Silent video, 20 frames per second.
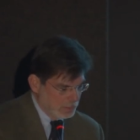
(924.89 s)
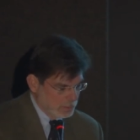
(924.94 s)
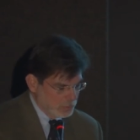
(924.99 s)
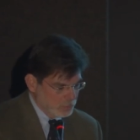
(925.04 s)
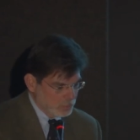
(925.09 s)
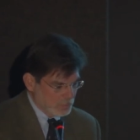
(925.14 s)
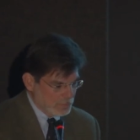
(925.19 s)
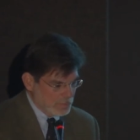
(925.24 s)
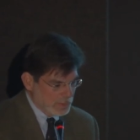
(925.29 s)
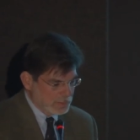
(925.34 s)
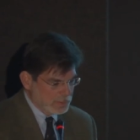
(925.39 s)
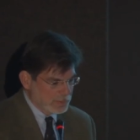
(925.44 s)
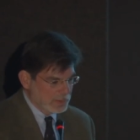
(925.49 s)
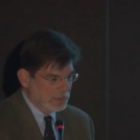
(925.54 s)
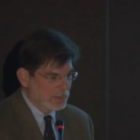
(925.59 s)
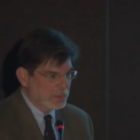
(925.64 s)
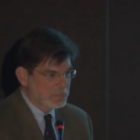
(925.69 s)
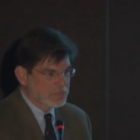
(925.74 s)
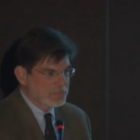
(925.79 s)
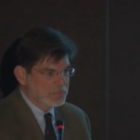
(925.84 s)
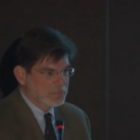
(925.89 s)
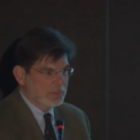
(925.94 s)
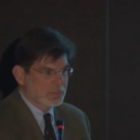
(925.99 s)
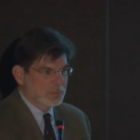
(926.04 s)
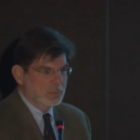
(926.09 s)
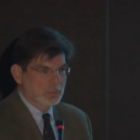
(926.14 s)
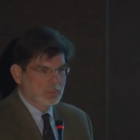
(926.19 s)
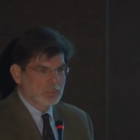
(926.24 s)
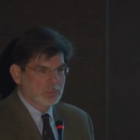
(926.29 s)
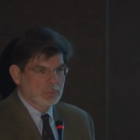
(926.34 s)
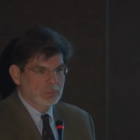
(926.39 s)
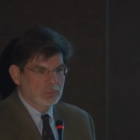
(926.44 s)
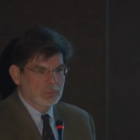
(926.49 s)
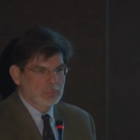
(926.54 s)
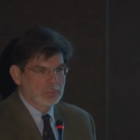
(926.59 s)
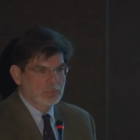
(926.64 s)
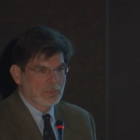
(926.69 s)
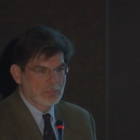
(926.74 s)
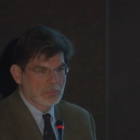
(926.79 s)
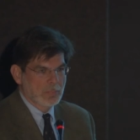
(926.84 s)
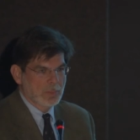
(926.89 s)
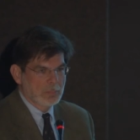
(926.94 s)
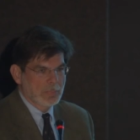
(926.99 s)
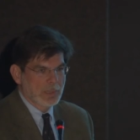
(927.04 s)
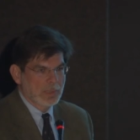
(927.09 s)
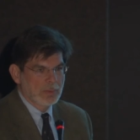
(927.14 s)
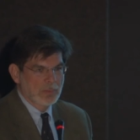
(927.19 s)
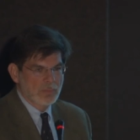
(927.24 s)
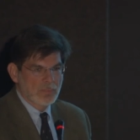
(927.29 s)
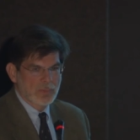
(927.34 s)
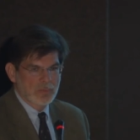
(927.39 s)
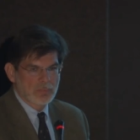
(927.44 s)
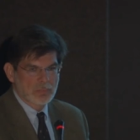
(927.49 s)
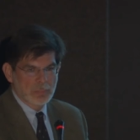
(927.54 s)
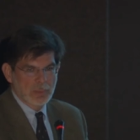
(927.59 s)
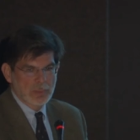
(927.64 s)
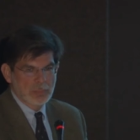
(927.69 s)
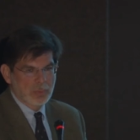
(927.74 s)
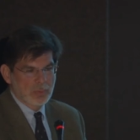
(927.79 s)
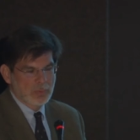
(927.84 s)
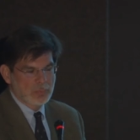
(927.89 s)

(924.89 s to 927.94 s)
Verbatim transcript: So that helps uh, to many of these people,